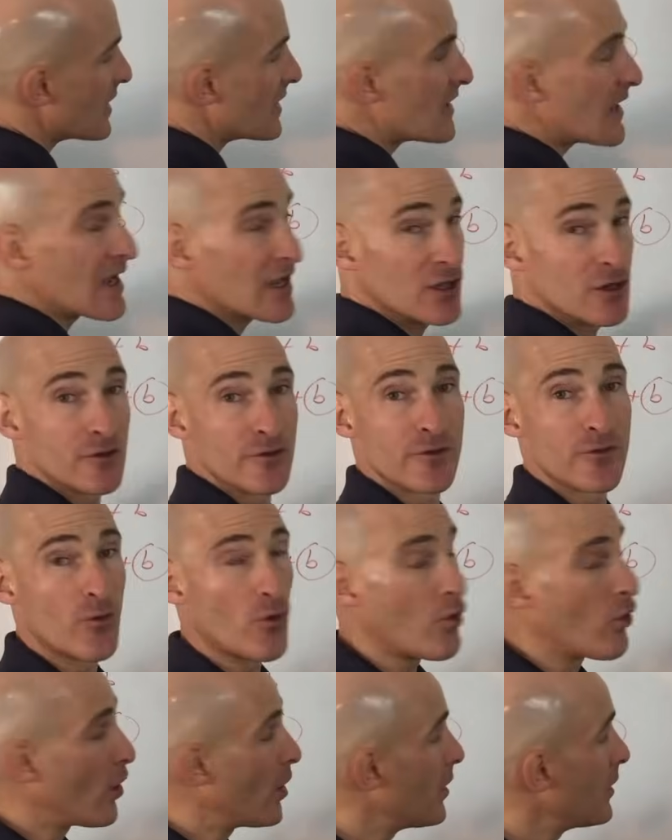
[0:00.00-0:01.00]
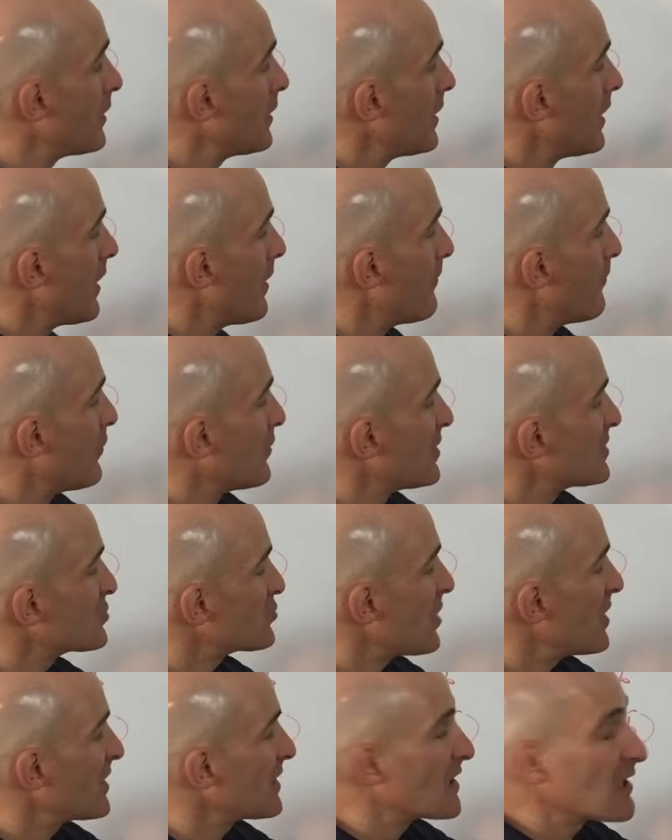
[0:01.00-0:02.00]
at -4, but let's
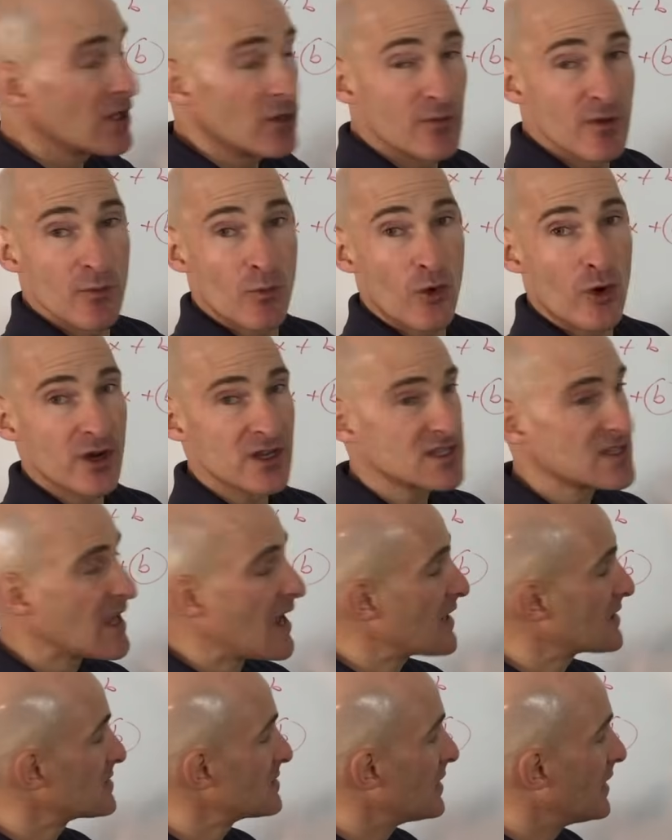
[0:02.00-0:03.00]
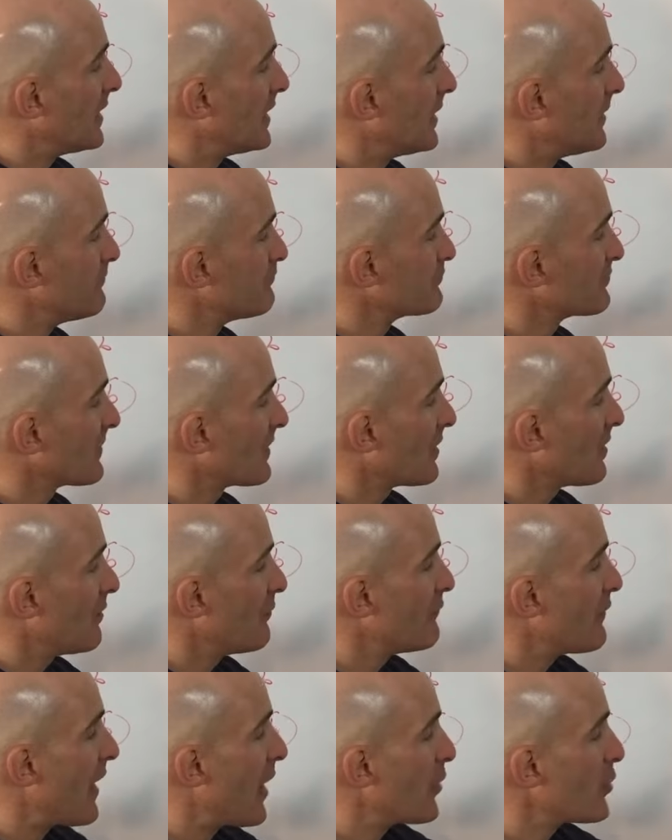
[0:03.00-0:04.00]
try to get a little bit more exact
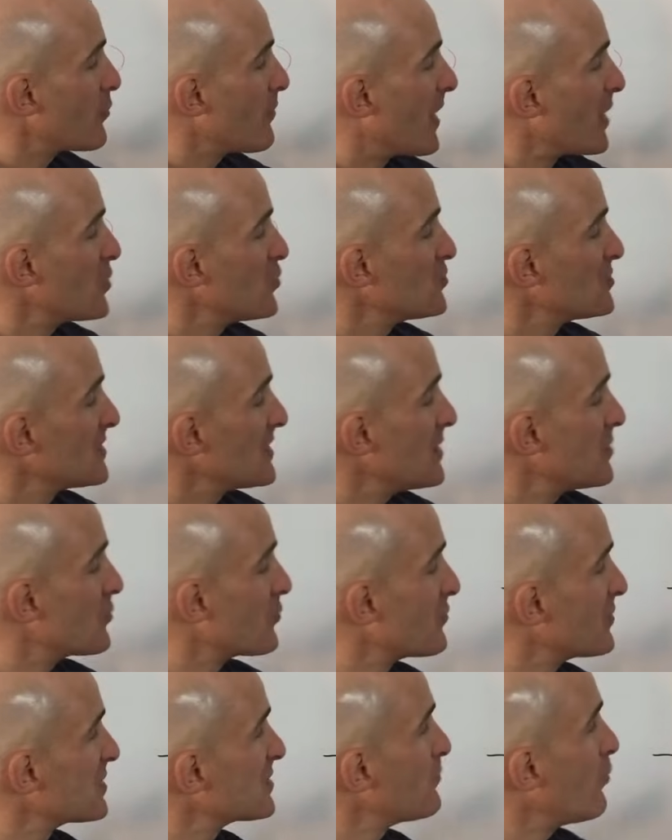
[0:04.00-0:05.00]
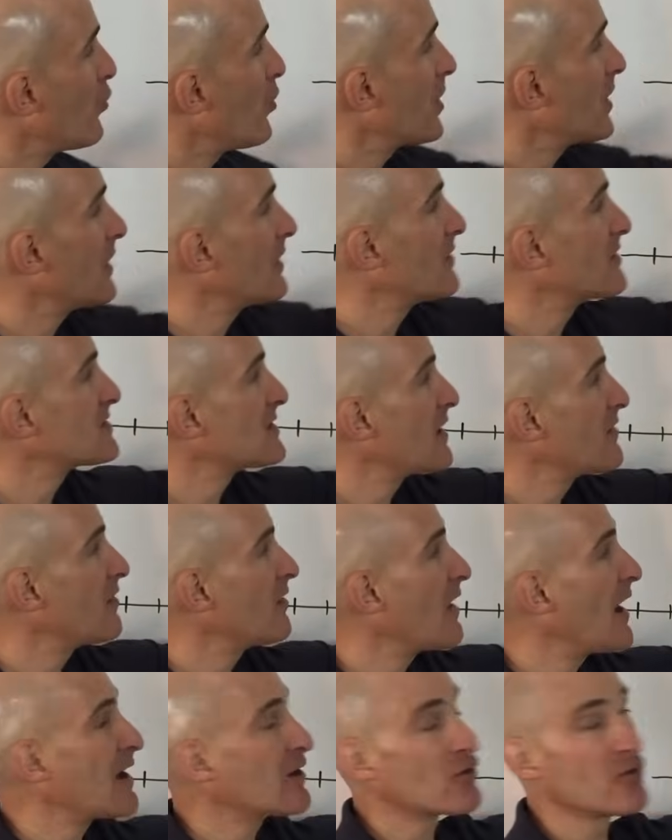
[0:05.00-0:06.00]
value by using either this point that's on the
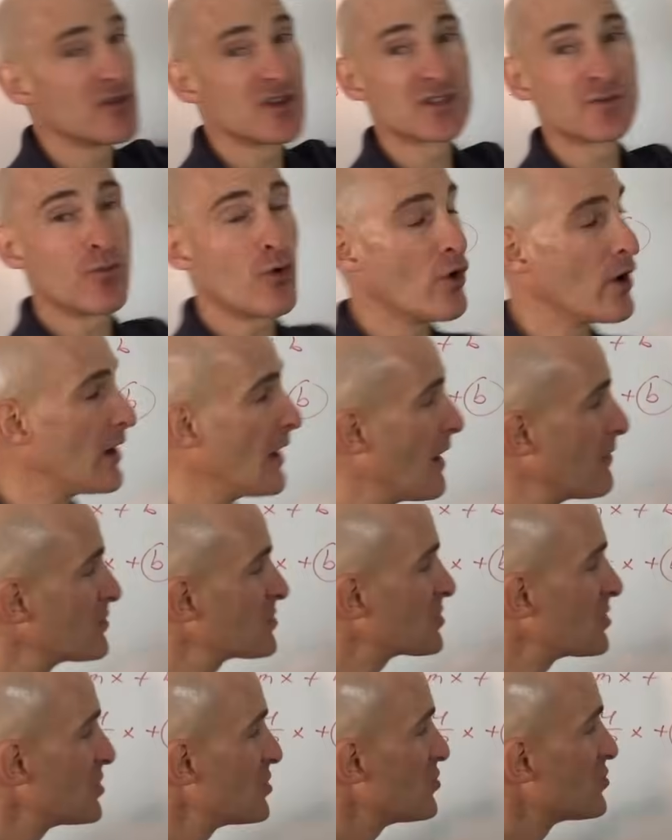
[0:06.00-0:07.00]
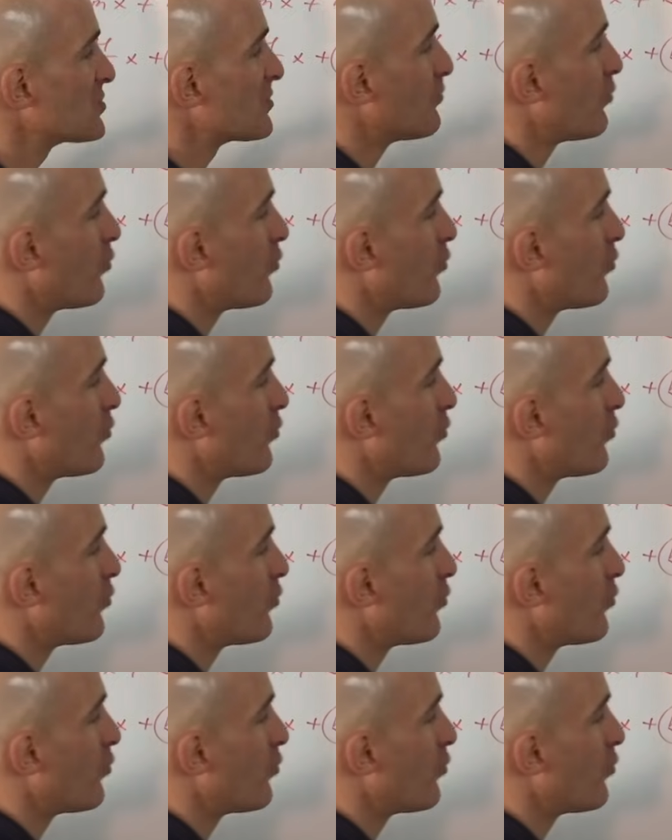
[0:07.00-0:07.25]
line or this point. I'm just going to use the